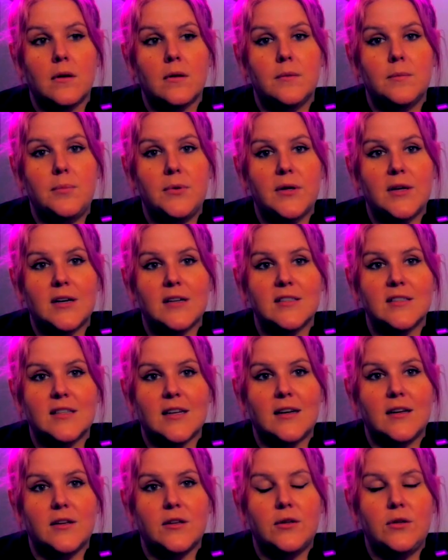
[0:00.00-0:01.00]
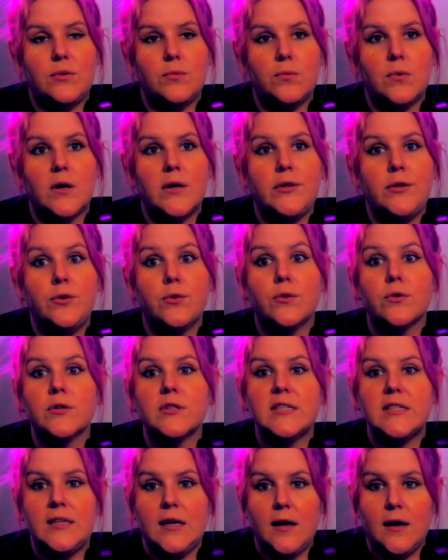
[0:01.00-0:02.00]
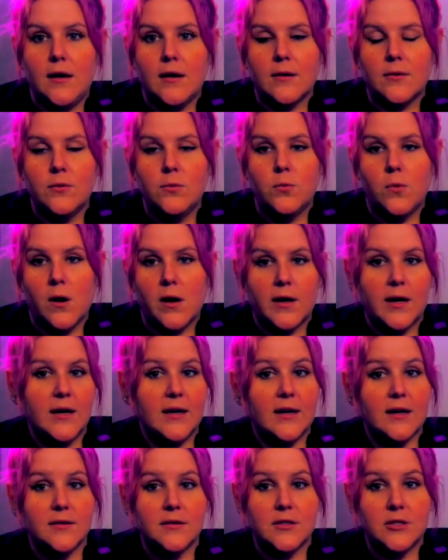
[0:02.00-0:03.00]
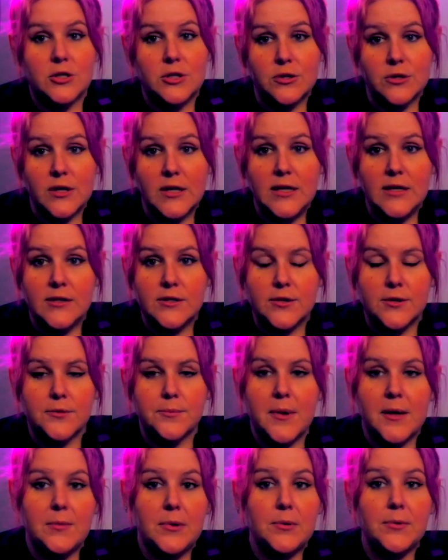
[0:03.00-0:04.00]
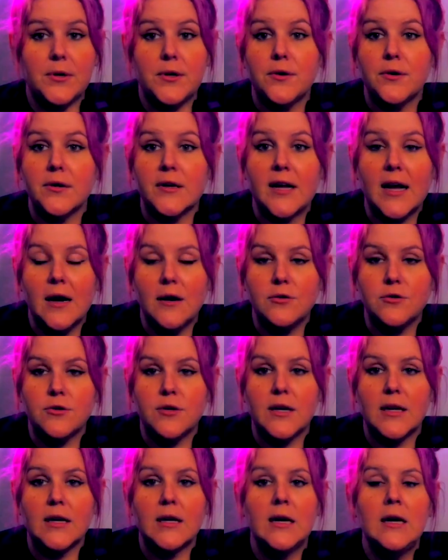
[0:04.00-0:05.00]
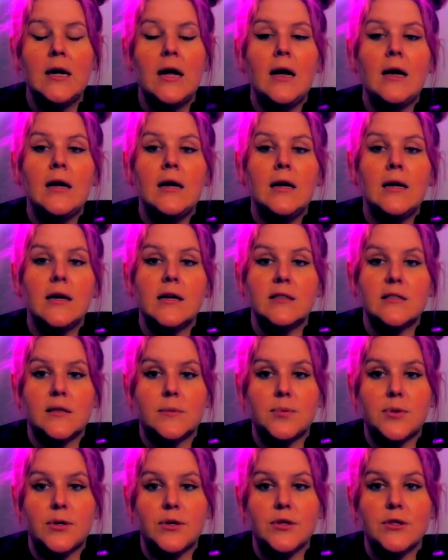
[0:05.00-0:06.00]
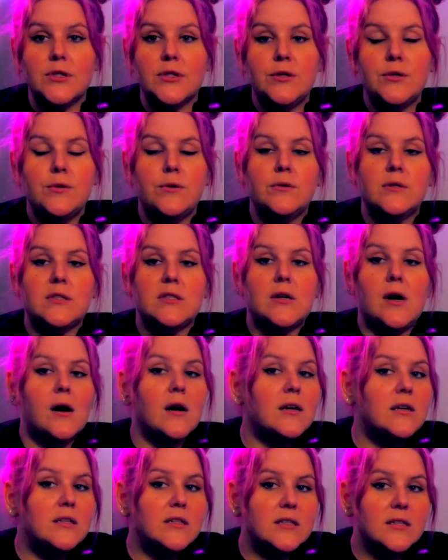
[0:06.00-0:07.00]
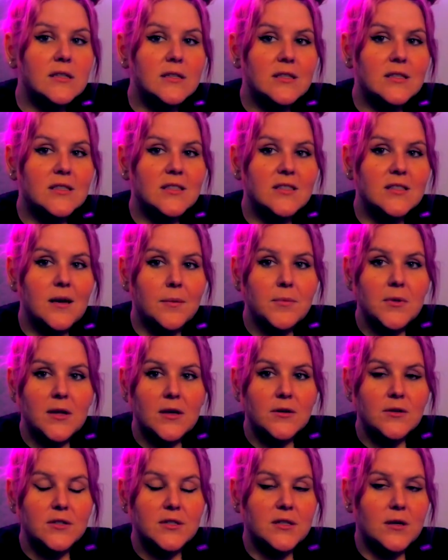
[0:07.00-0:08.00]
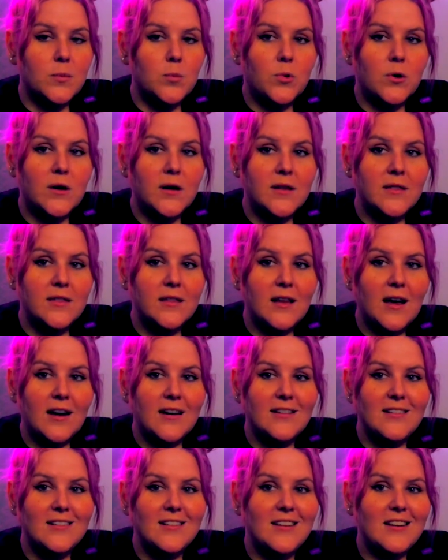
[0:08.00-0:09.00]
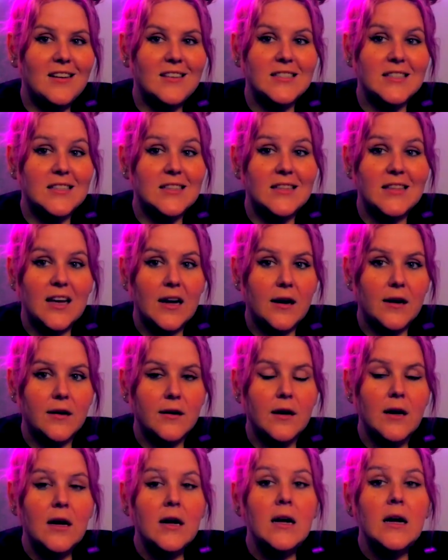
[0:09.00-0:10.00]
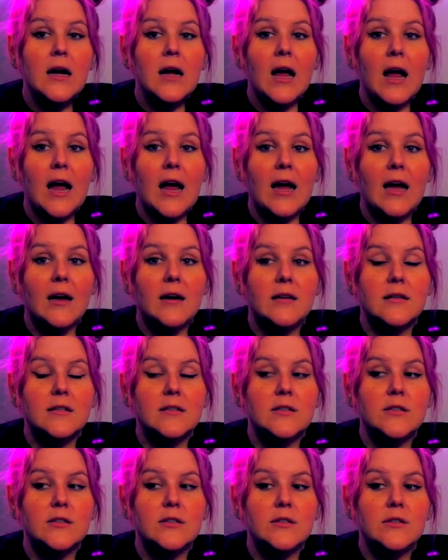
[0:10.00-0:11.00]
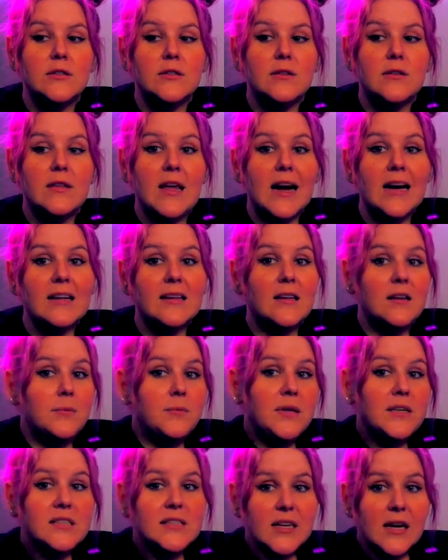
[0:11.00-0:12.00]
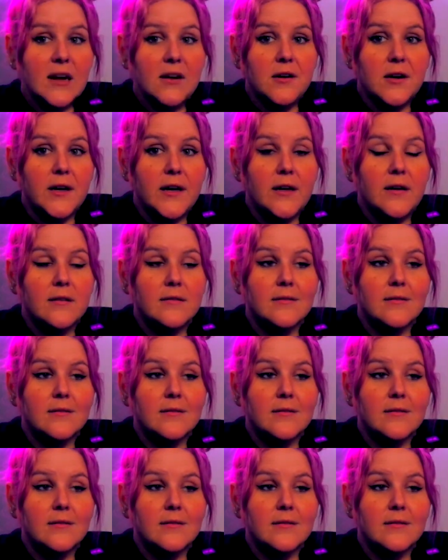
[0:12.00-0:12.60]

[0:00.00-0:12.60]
because like what you're seeing walking down the street, or maybe what you're encountering, is a person who is talking to something or someone that isn't there. And that can be scary.